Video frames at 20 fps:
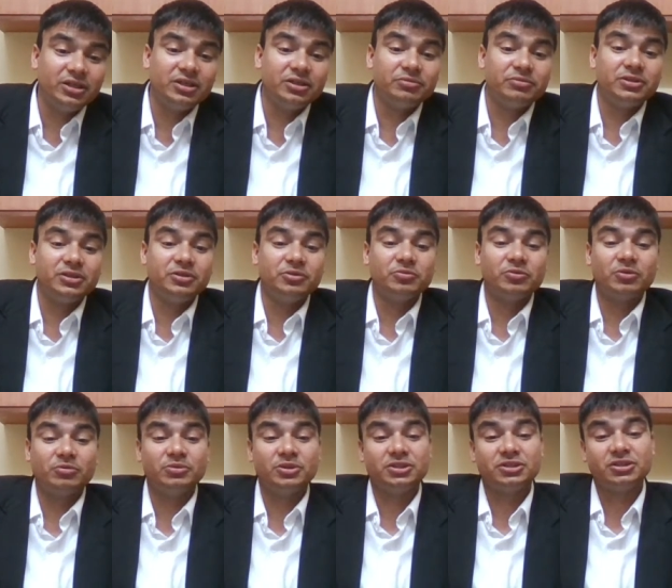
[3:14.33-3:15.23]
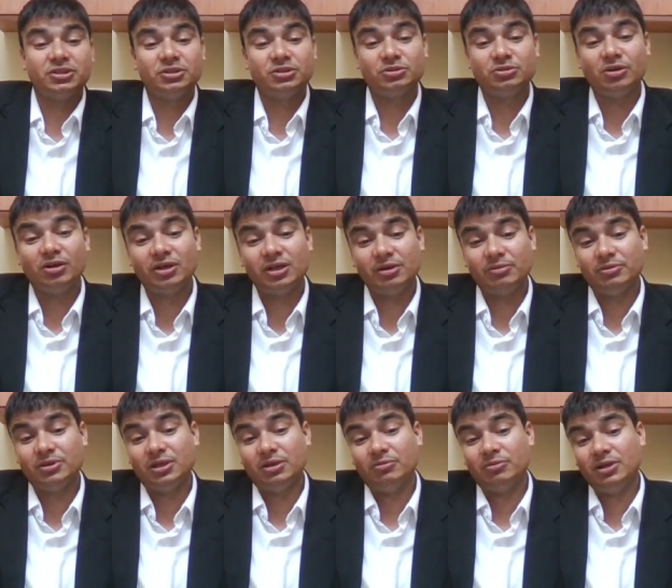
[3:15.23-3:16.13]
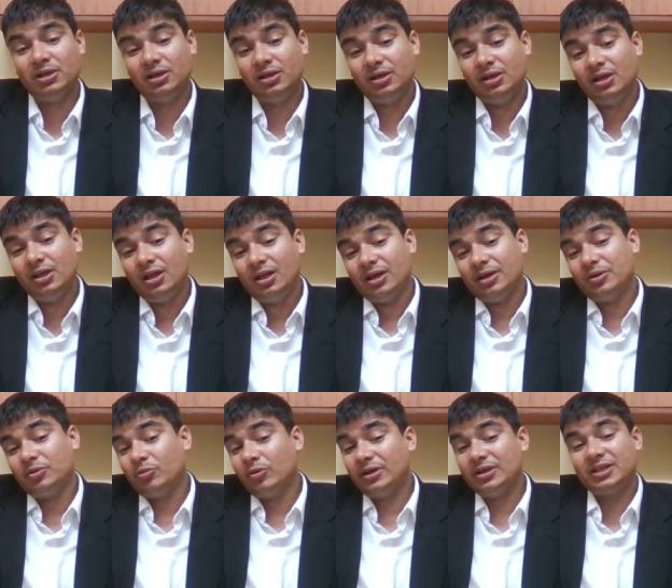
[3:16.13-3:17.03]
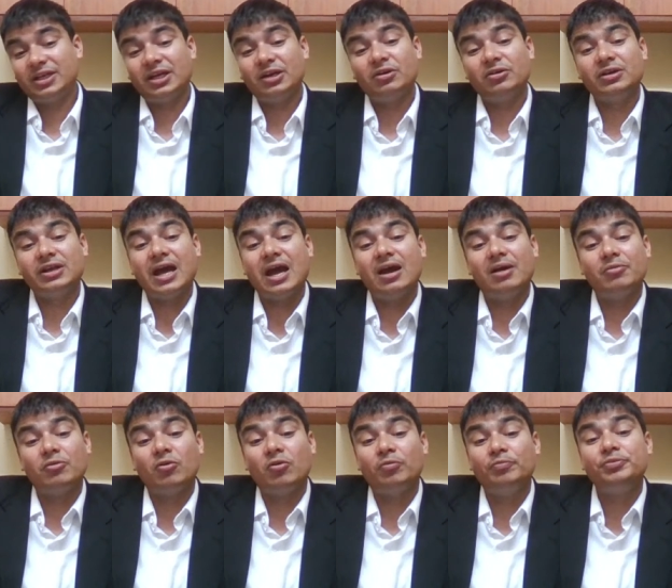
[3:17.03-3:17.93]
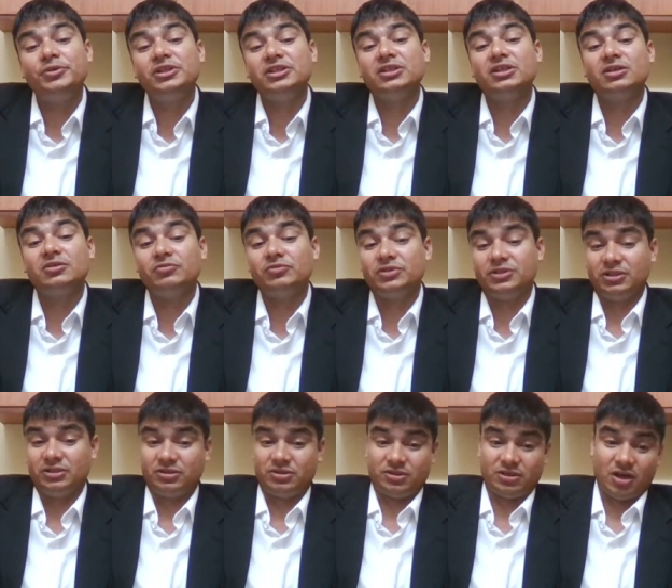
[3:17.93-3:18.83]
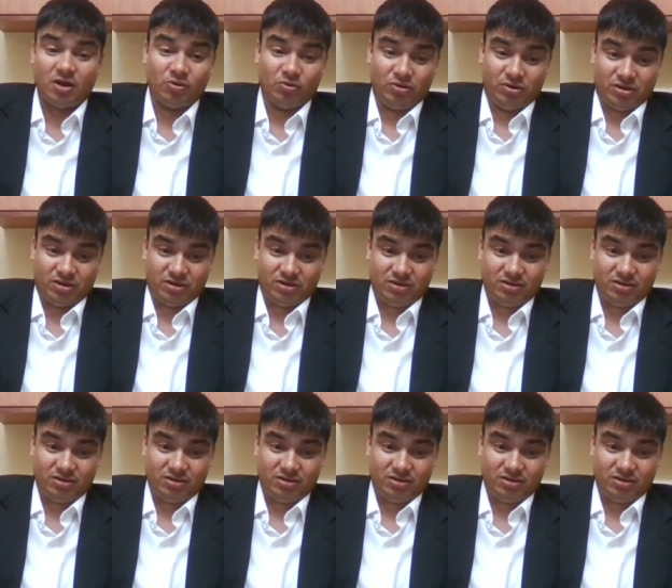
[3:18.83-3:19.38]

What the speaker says: If the information is not available, one cannot have opinion which is sound.